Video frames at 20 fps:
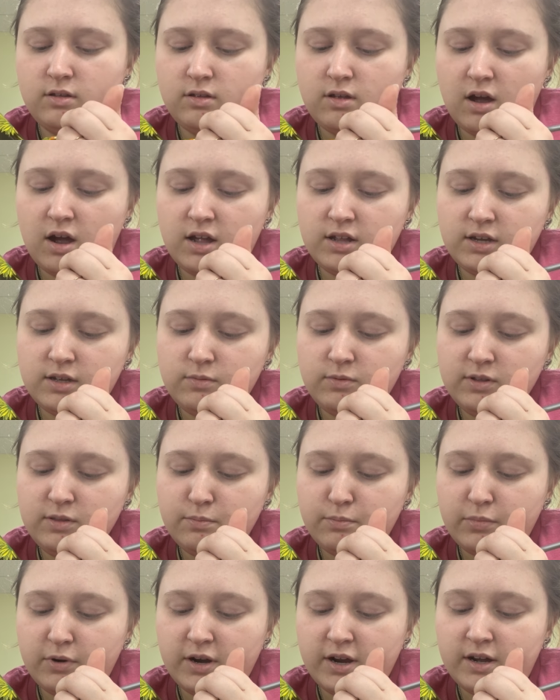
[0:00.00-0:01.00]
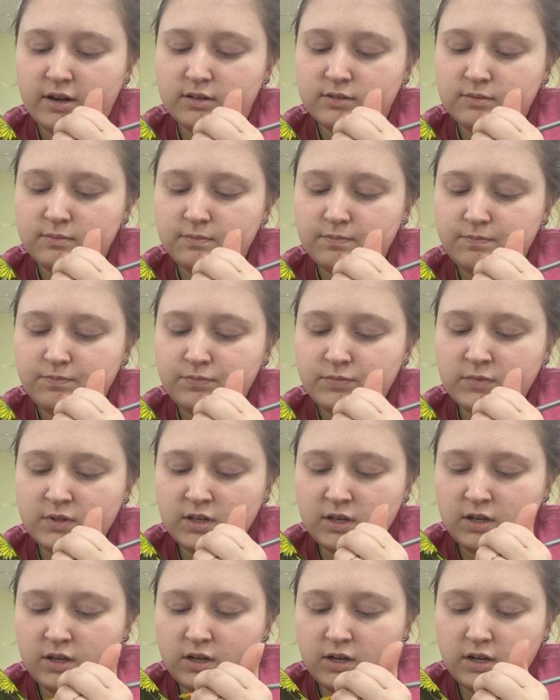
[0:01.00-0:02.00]
dotted with brown,
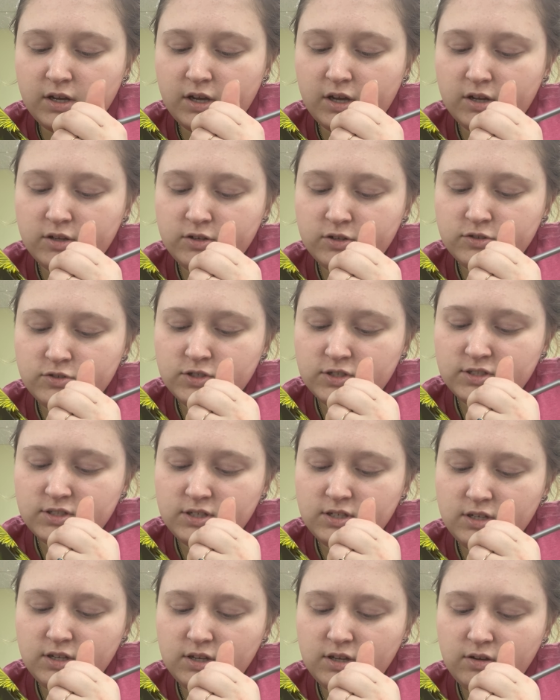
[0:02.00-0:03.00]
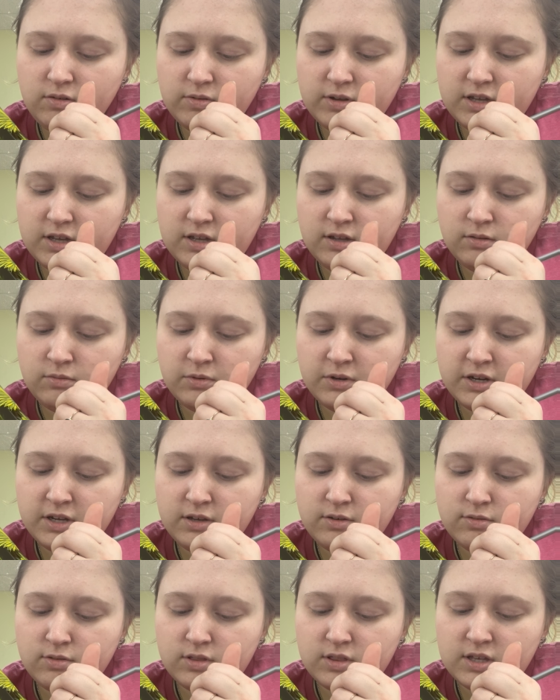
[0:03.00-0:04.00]
and you're just gonna go in where
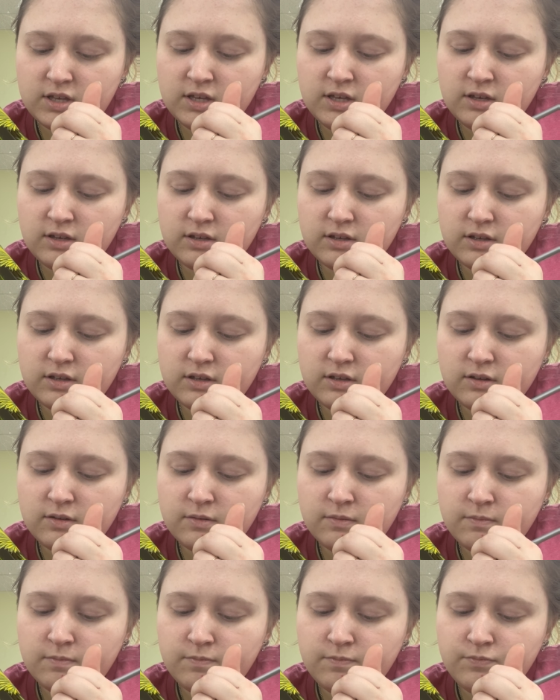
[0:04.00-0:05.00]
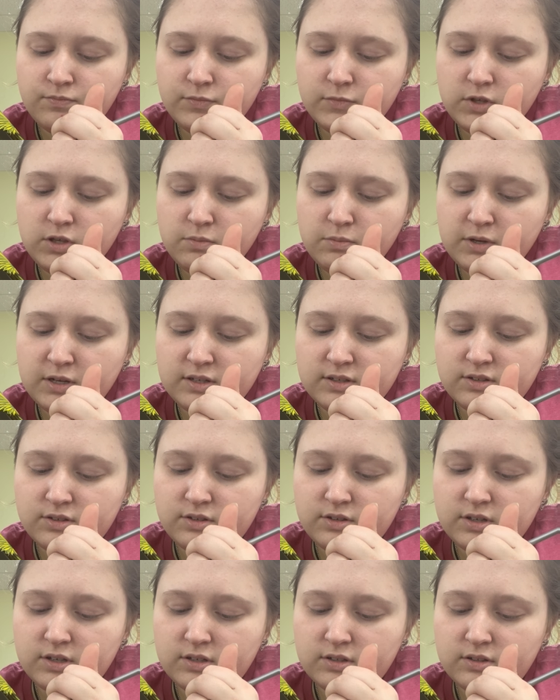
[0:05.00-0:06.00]
you think you might
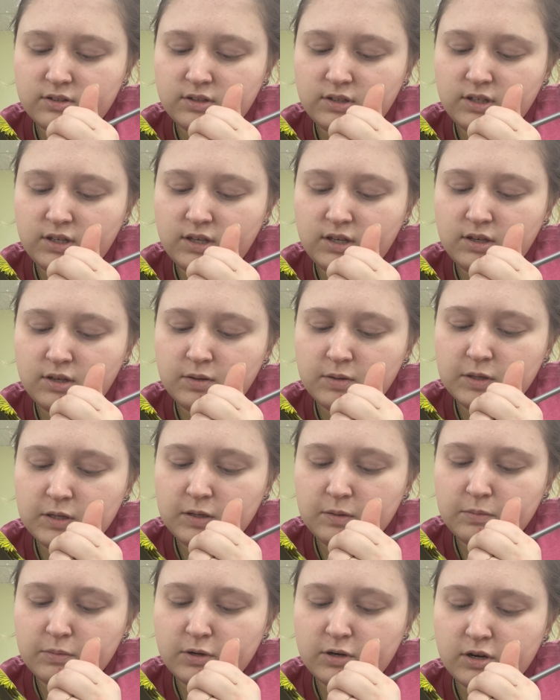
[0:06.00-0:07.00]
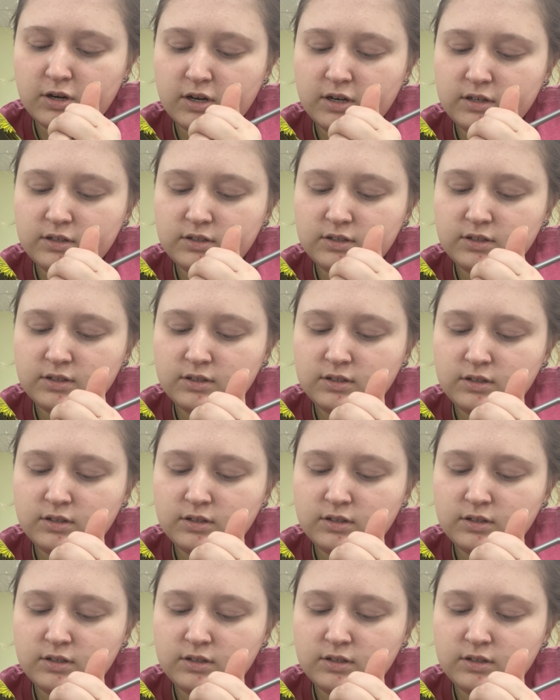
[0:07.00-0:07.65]
still see part